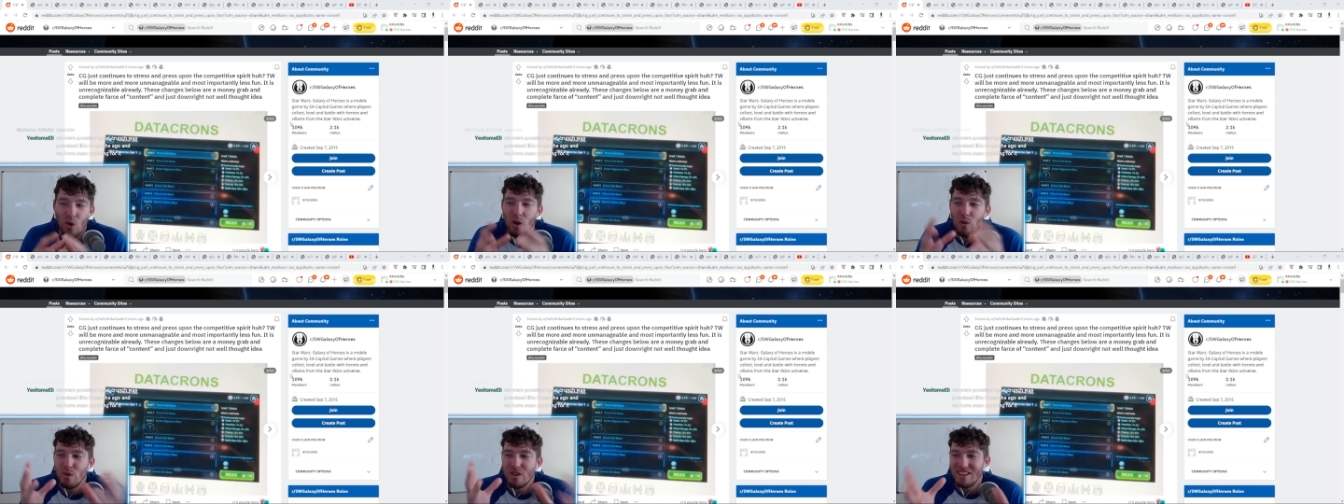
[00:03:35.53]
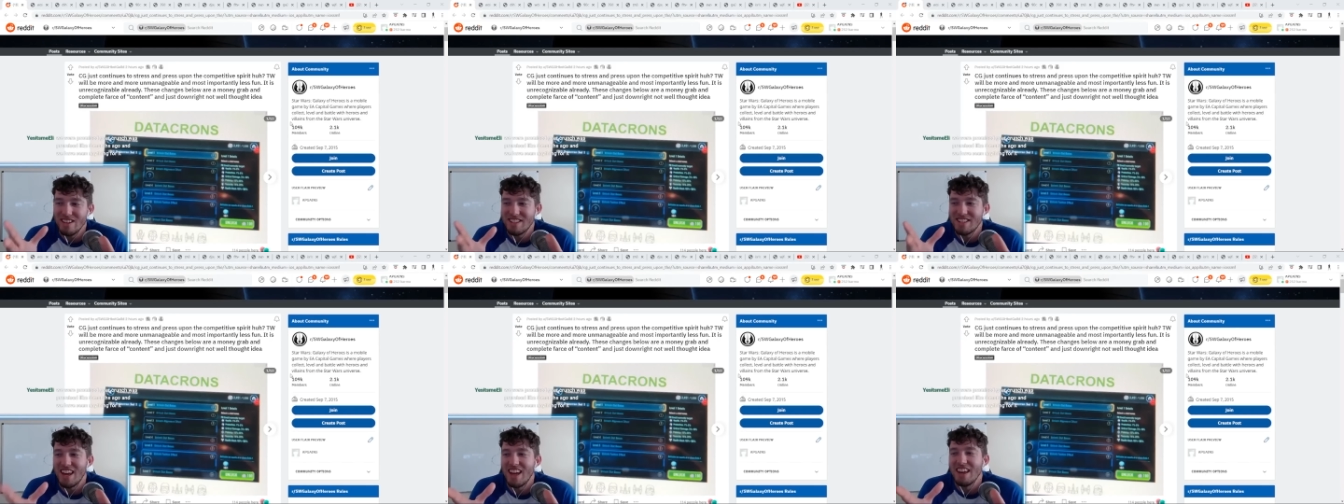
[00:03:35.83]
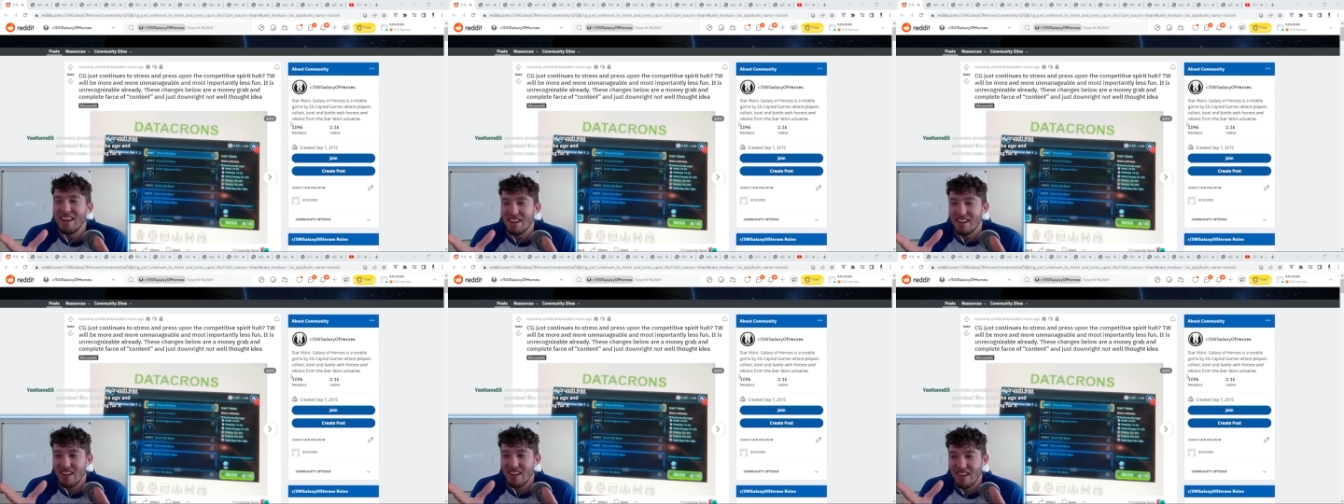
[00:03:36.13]
what would it take
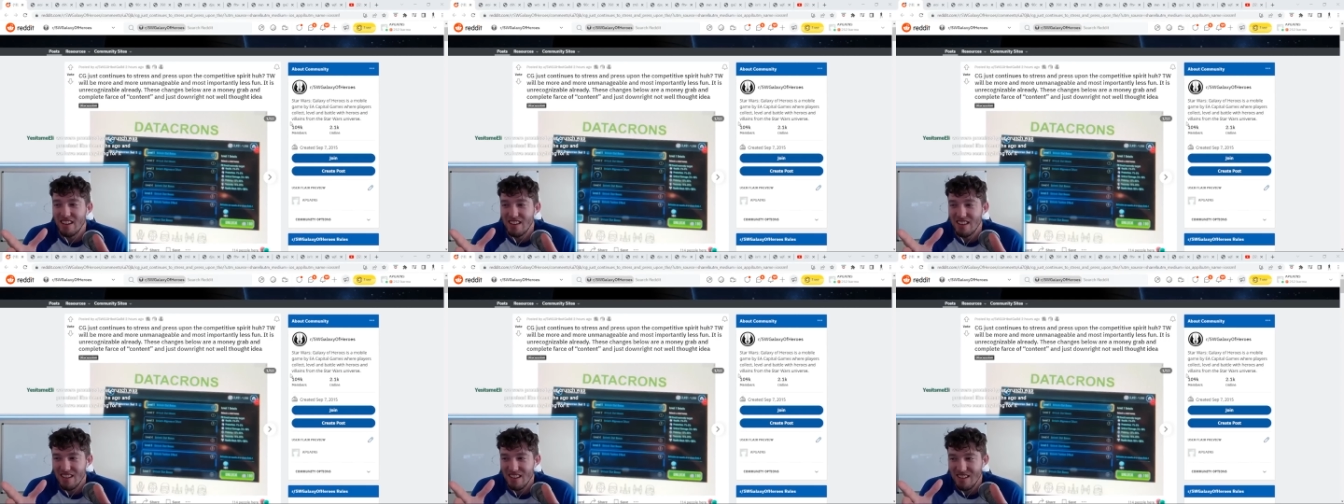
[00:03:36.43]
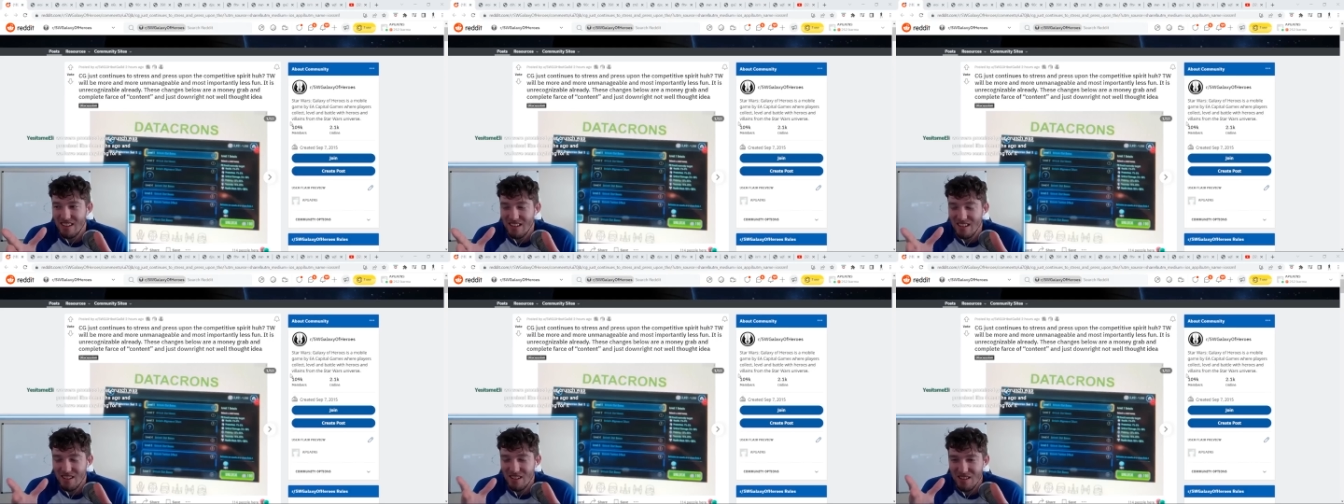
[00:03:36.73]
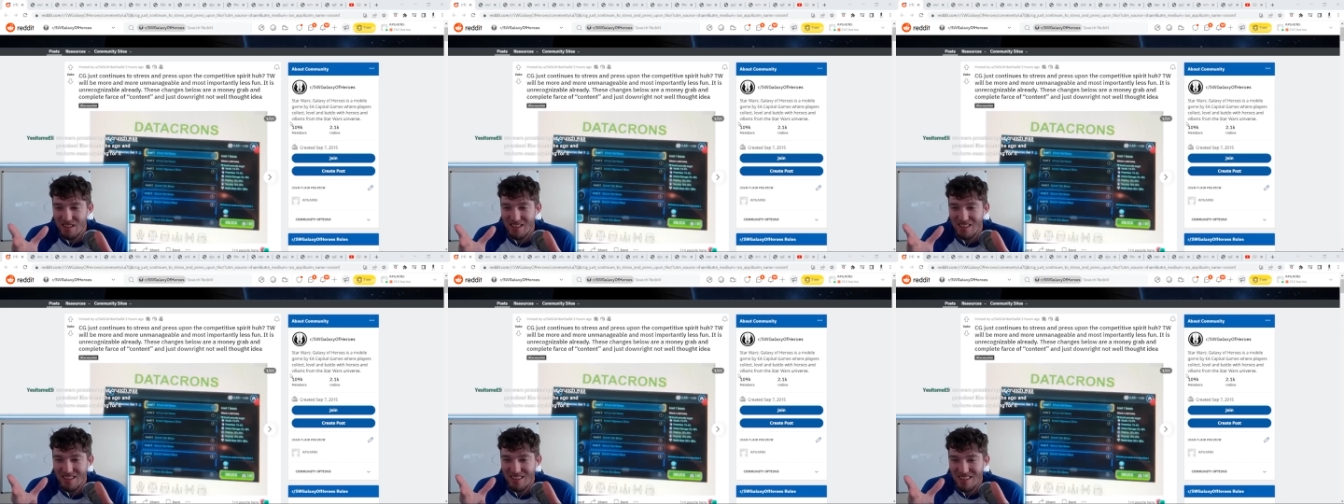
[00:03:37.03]
it's always, always got to
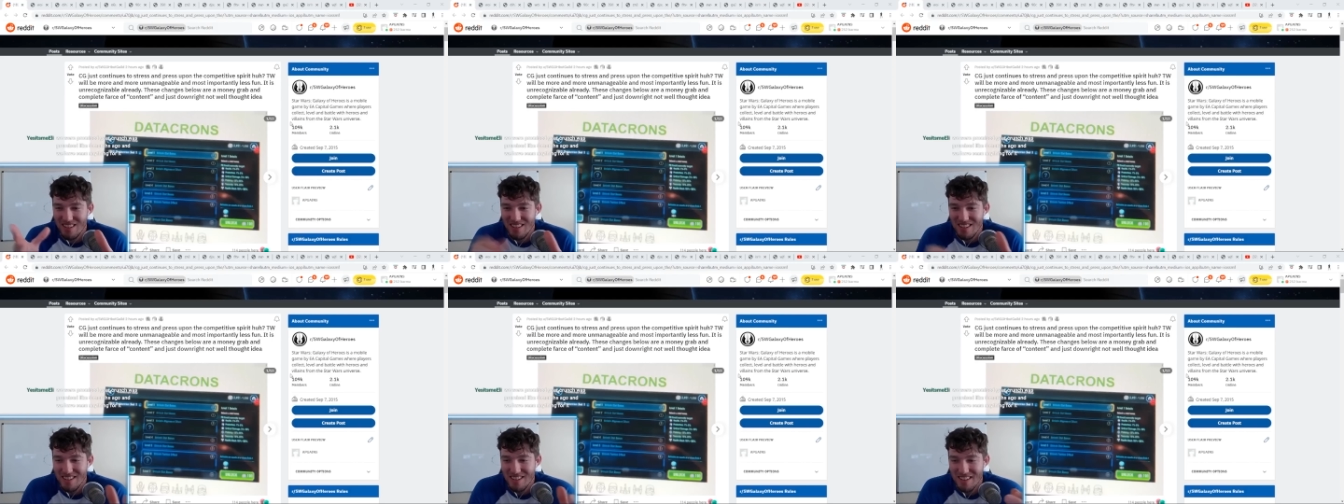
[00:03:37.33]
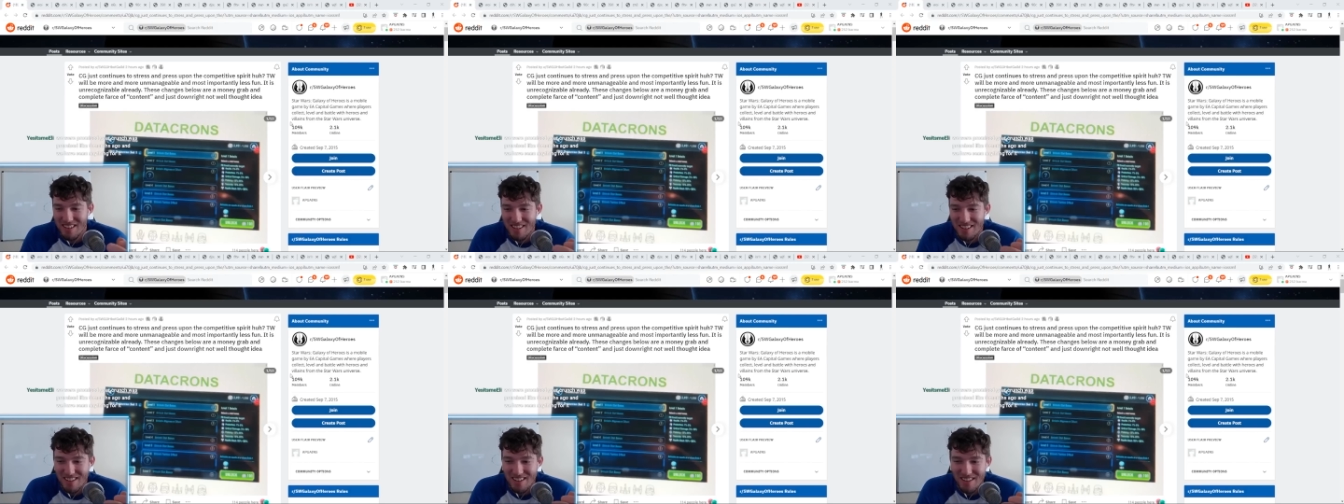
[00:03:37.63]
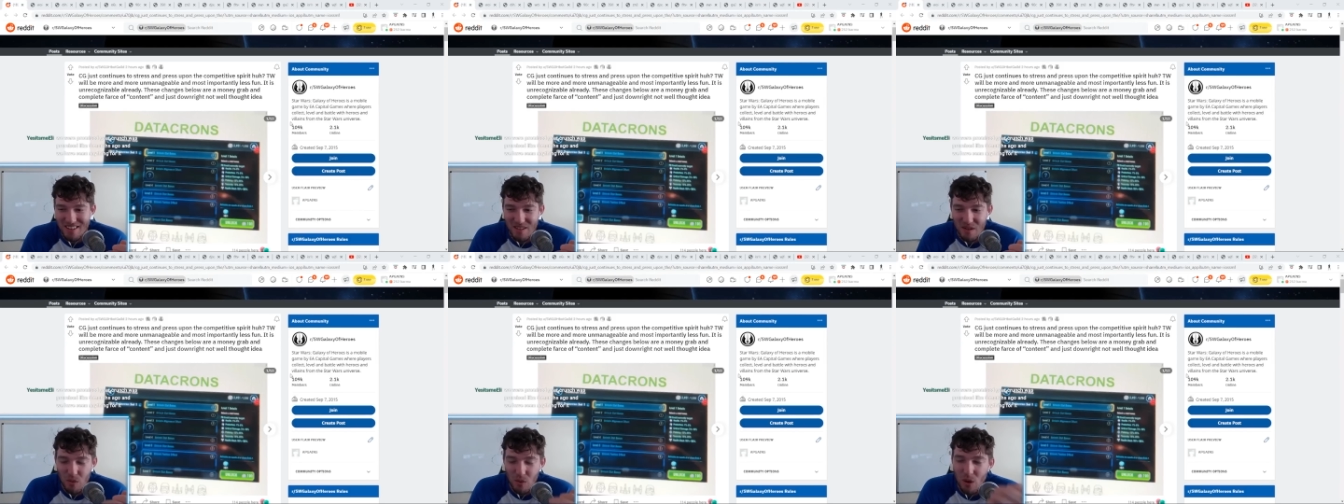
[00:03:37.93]
hold the good stuff
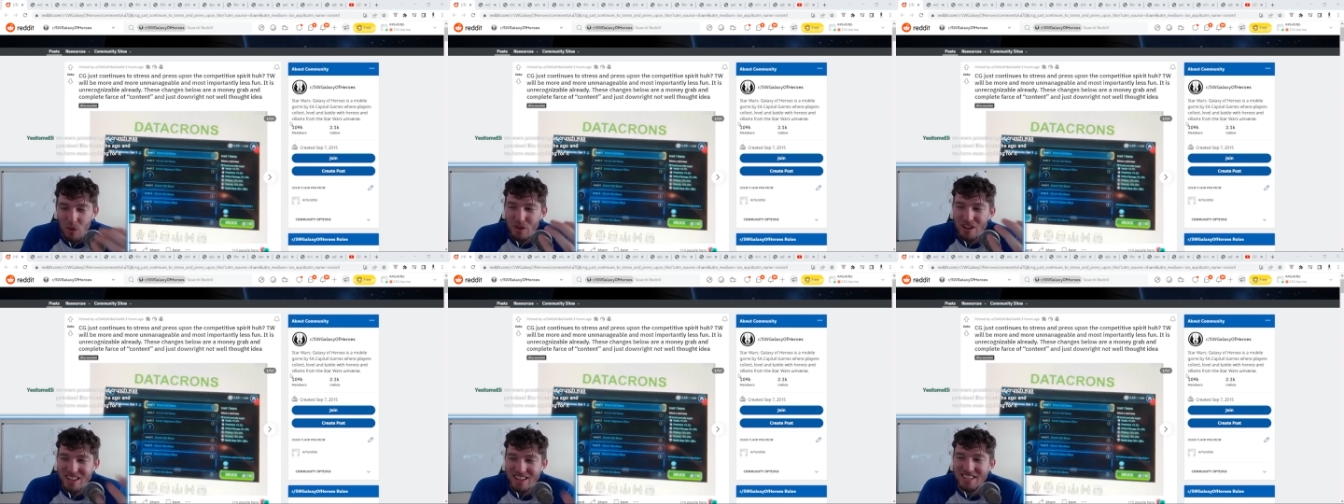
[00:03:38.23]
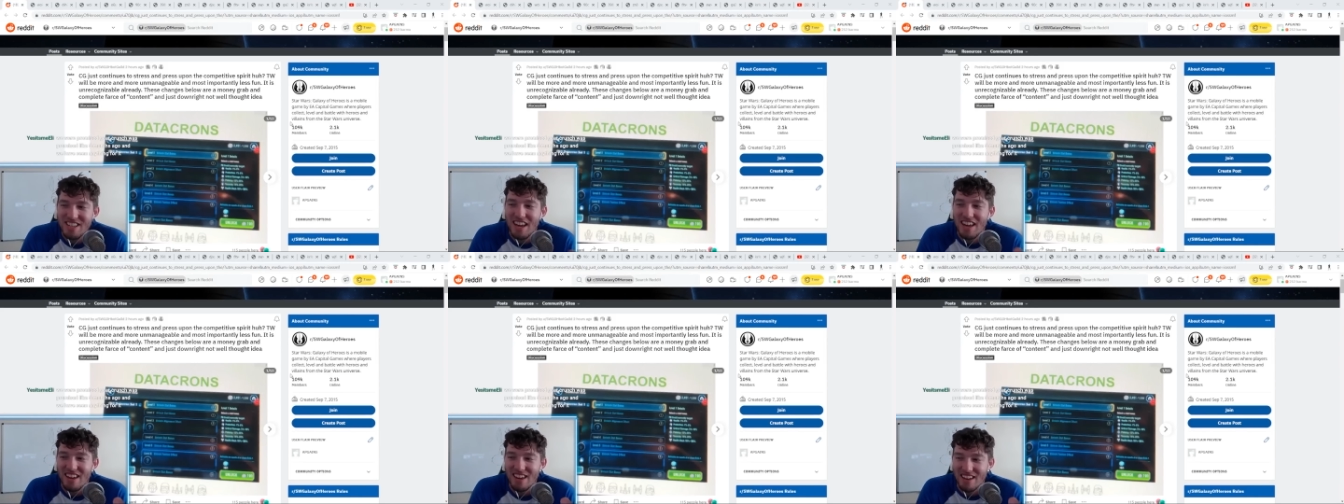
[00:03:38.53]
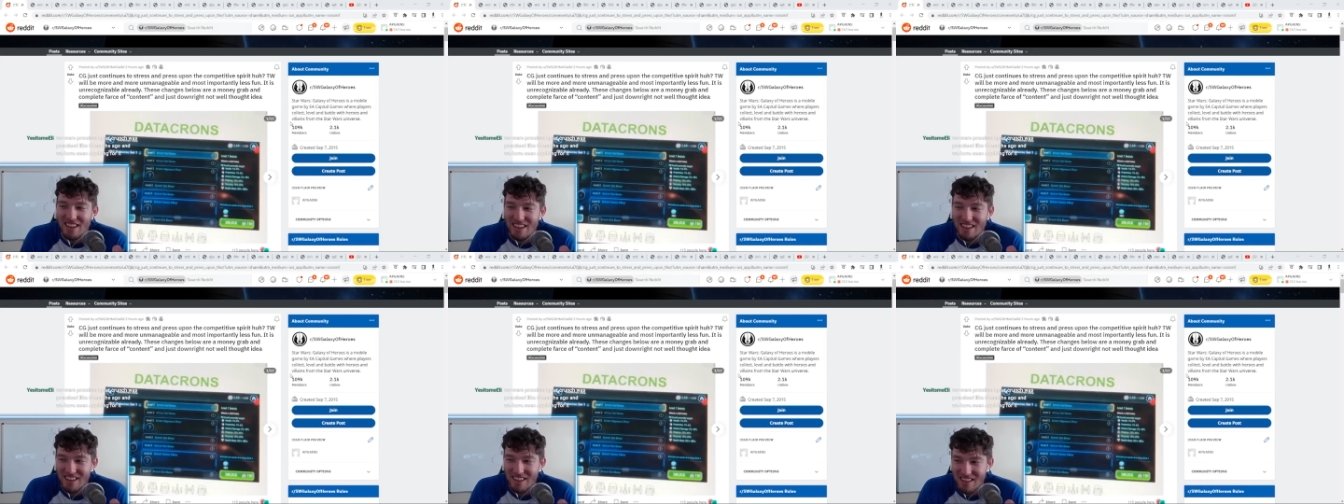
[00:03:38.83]
hostage what would it
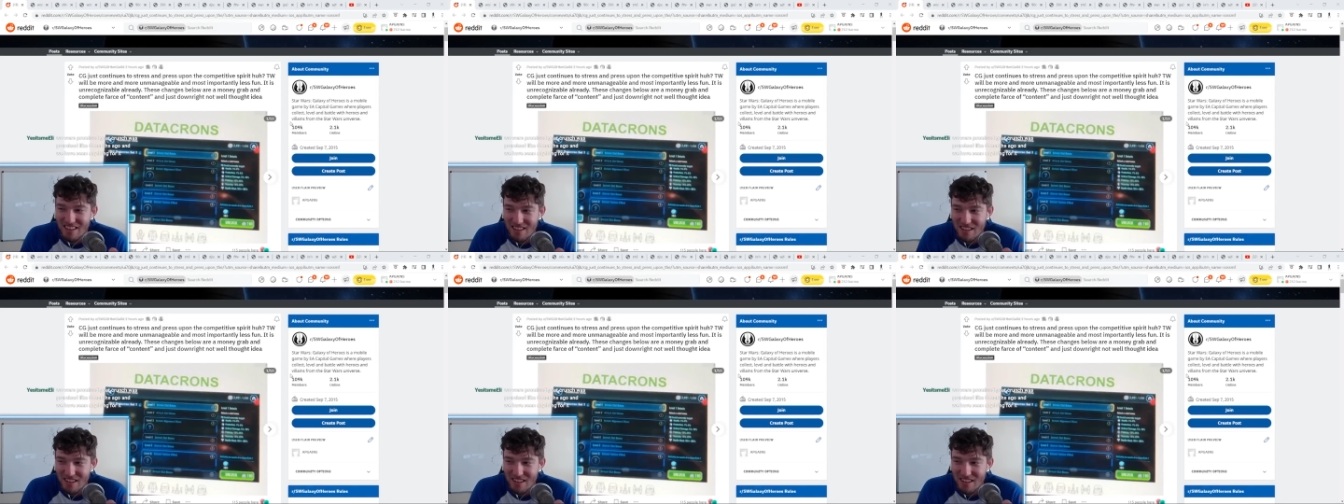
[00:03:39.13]
take